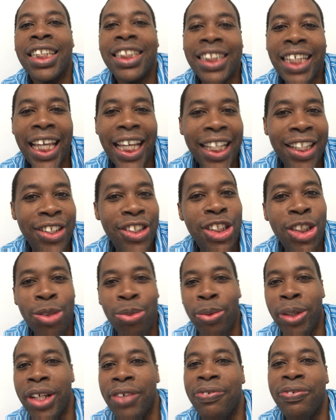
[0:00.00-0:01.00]
Taylor
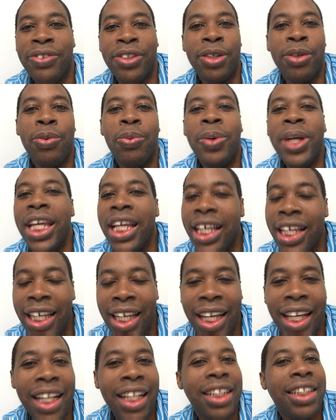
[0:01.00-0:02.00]
Swift, The
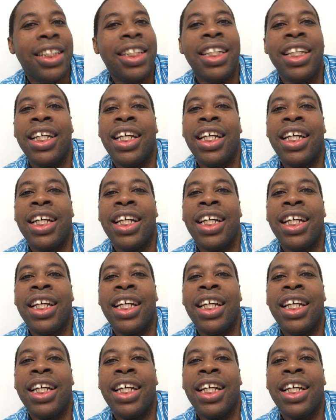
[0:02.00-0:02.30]
Weeknd,